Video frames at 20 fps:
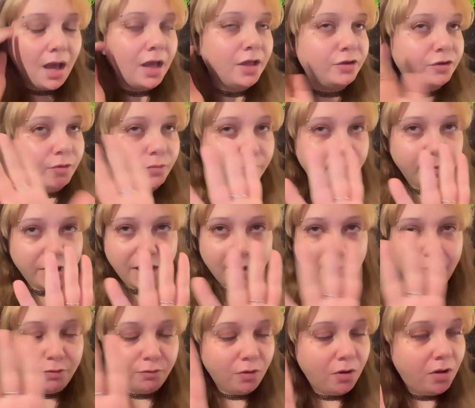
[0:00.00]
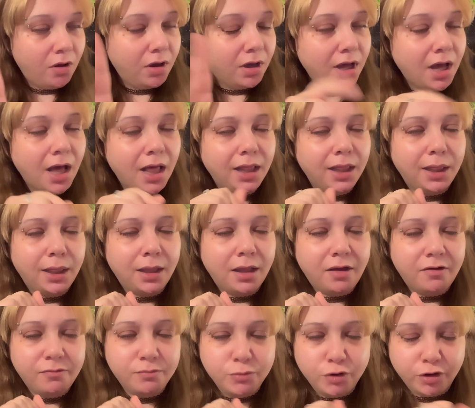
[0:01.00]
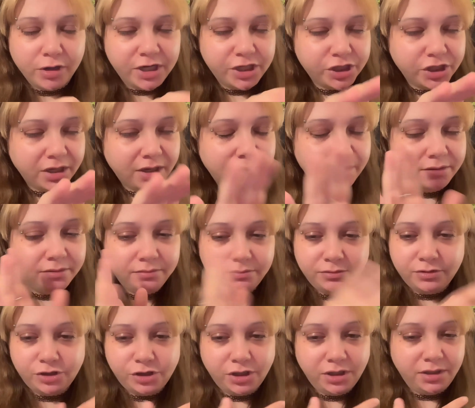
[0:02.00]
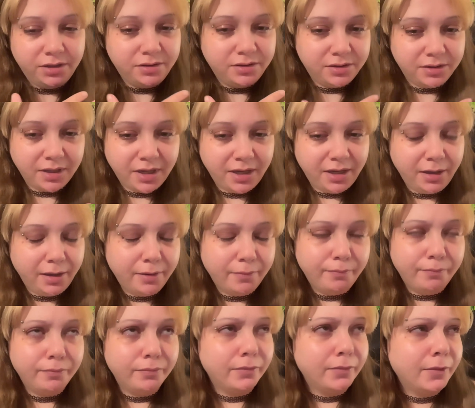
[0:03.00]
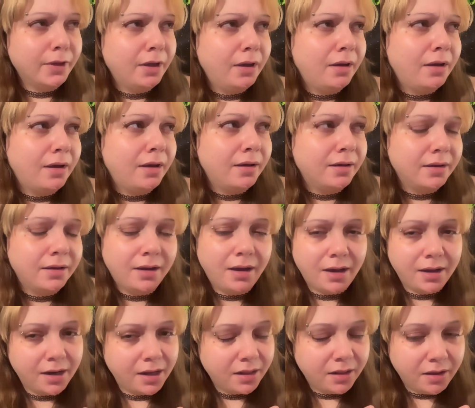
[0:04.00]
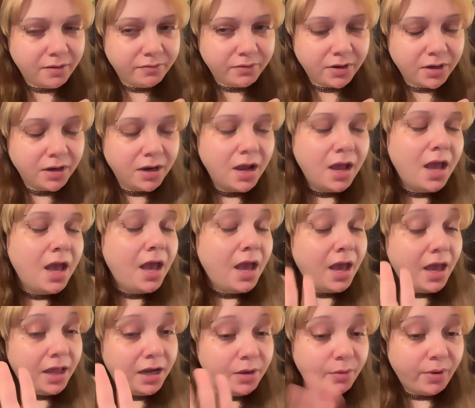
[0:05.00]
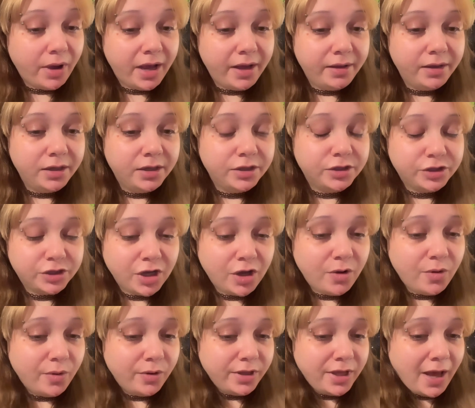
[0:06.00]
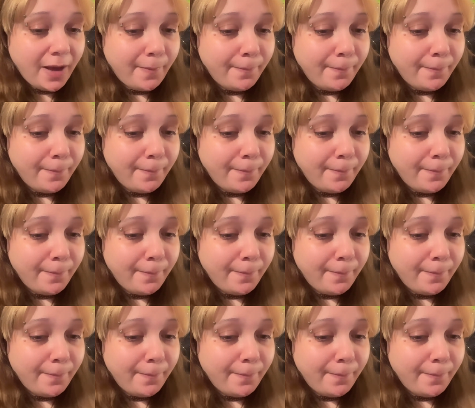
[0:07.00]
Don't get me wrong, love Mariska. She's like, oh God, I love her. Anyway, so yeah.